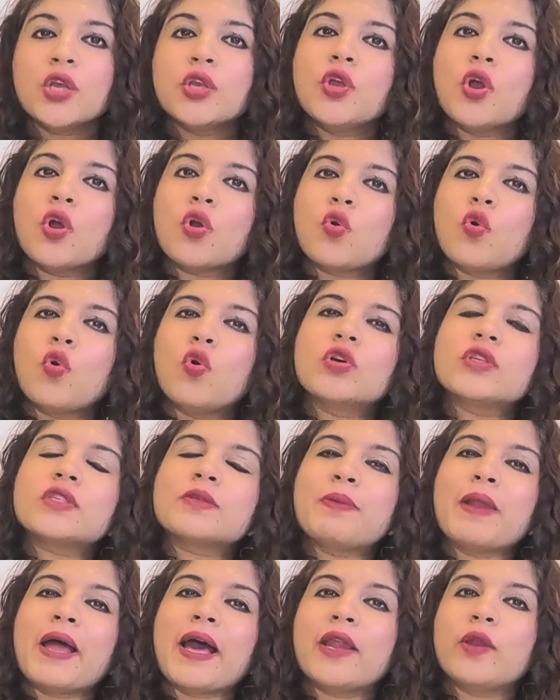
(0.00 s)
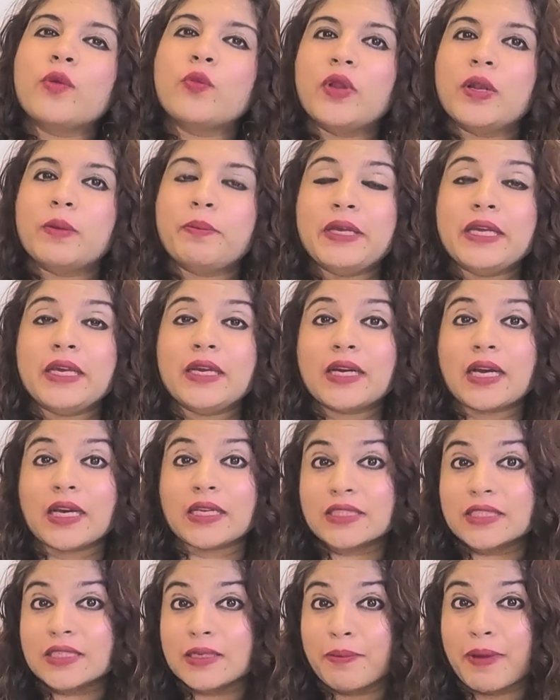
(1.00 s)
Your course plan will be
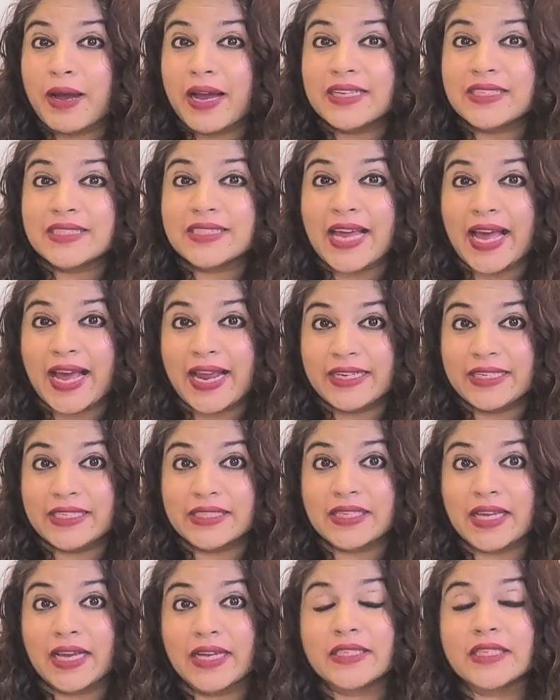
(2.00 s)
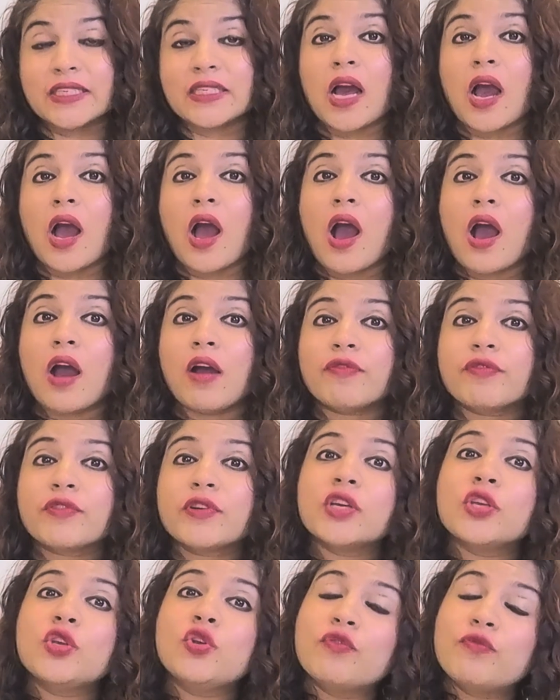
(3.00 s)
customized and decided
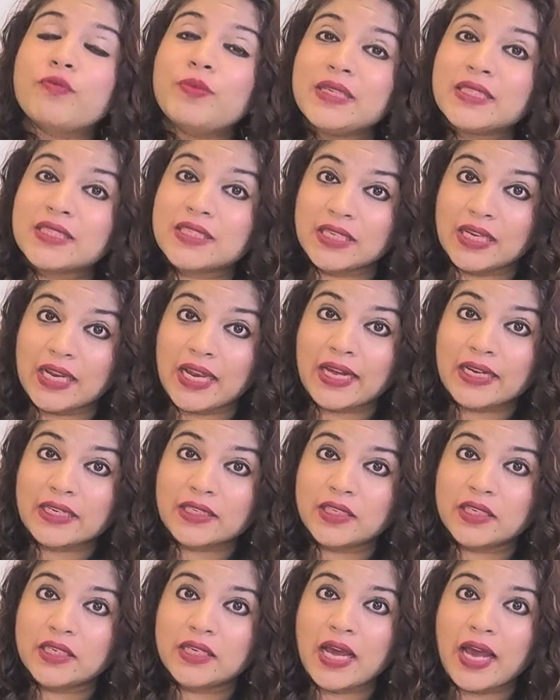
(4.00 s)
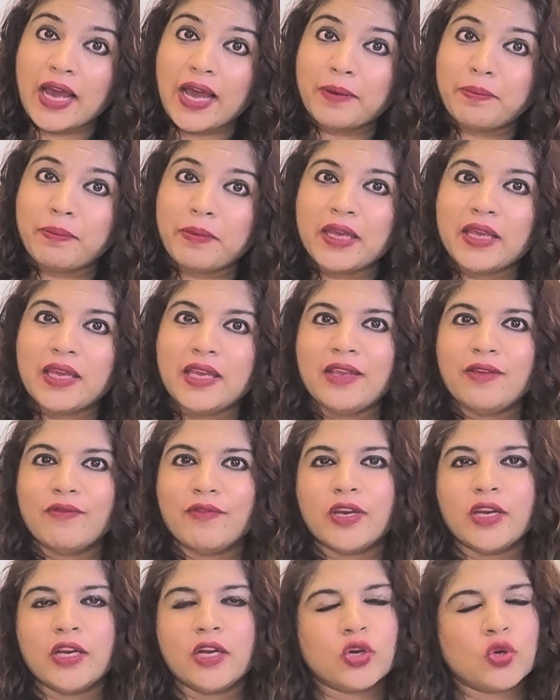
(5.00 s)
after you've been selected and may
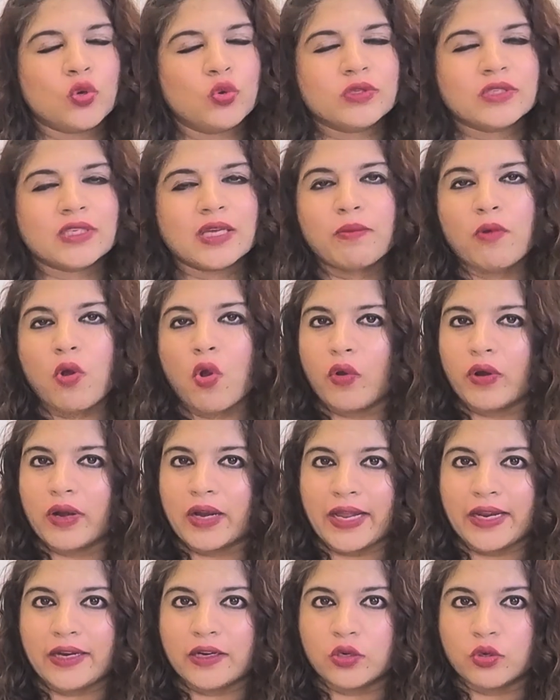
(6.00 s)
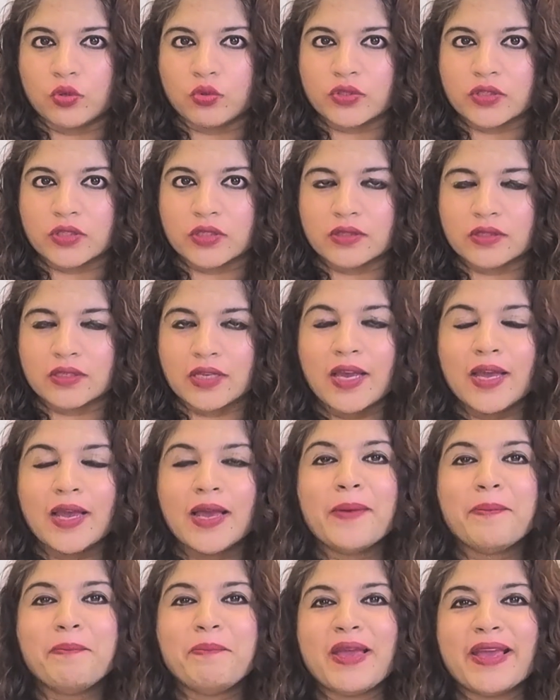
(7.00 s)
even include some online courses,
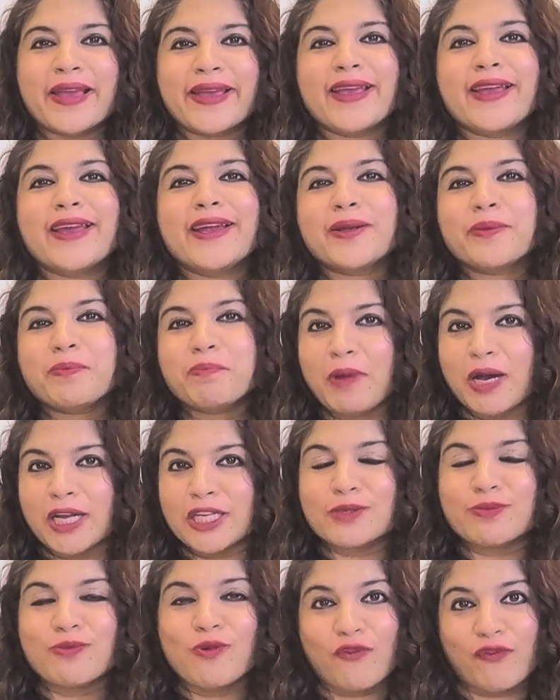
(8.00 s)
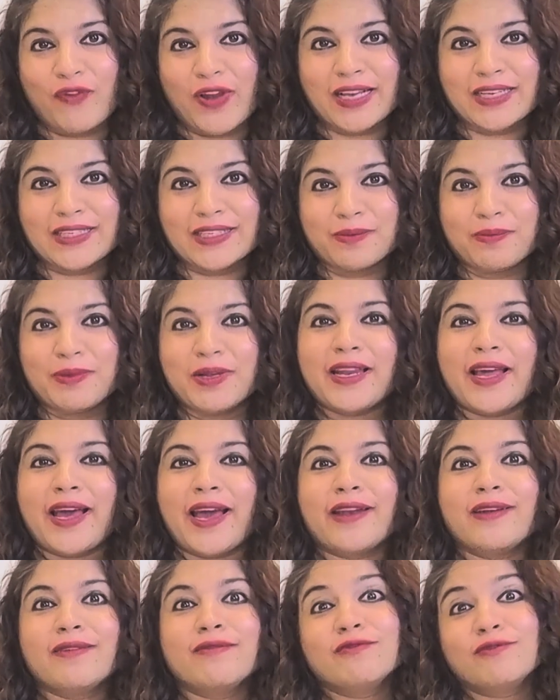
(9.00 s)
making it much more flexible
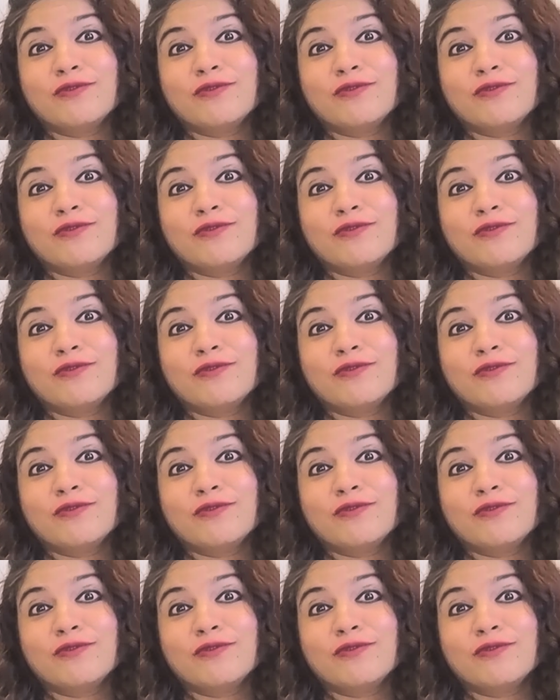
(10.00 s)
and